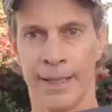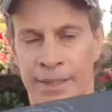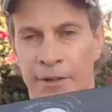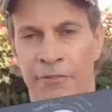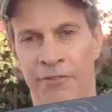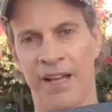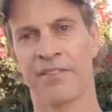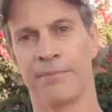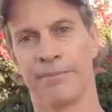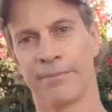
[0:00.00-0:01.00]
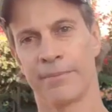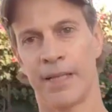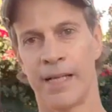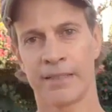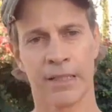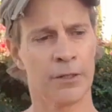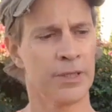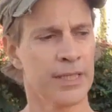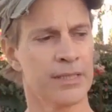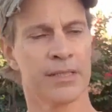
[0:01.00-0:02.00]
The Fathom is
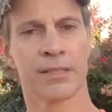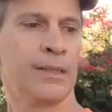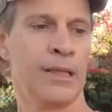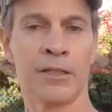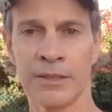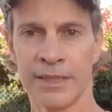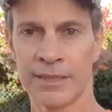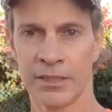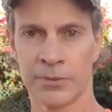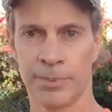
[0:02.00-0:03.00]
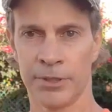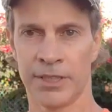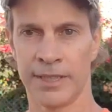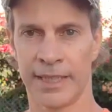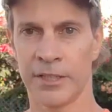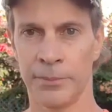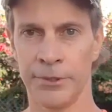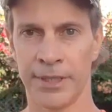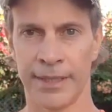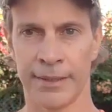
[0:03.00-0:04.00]
Loaded's long-distance pushing and
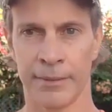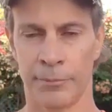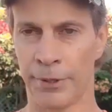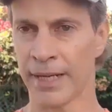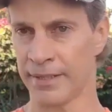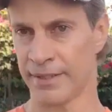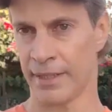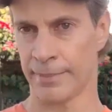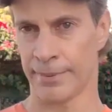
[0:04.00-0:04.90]
commuting bracket setup.